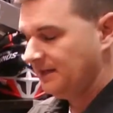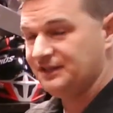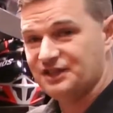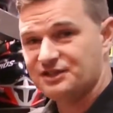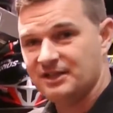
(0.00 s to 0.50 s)

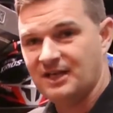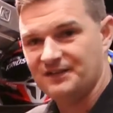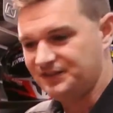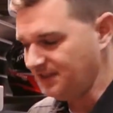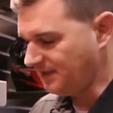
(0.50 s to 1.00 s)
Additionally,
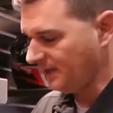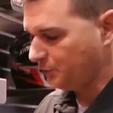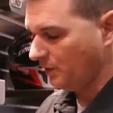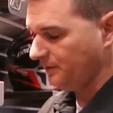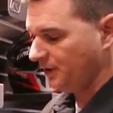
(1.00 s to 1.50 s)
on the
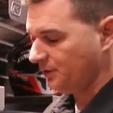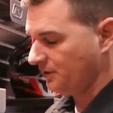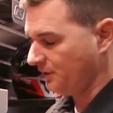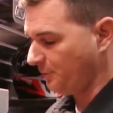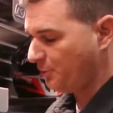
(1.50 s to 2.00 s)

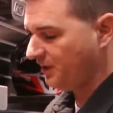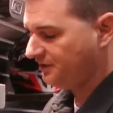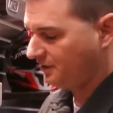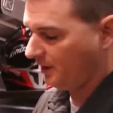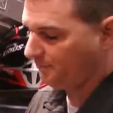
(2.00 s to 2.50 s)
TK1200, they're
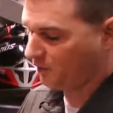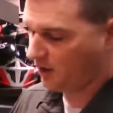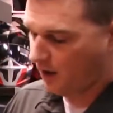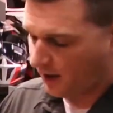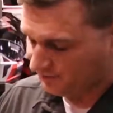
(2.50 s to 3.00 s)
pre-set up for
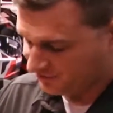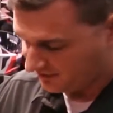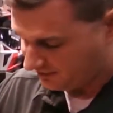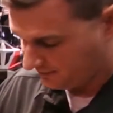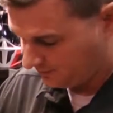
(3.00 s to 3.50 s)
comm
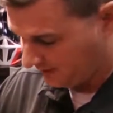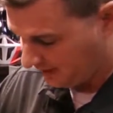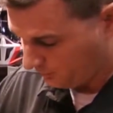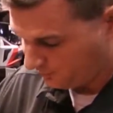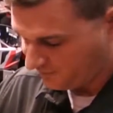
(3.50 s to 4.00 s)
systems,
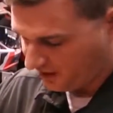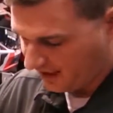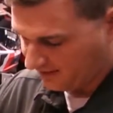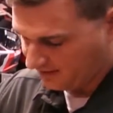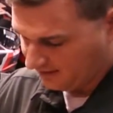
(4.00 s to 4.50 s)
meaning we've
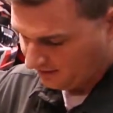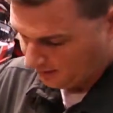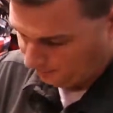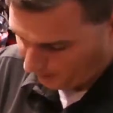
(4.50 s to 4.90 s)
got a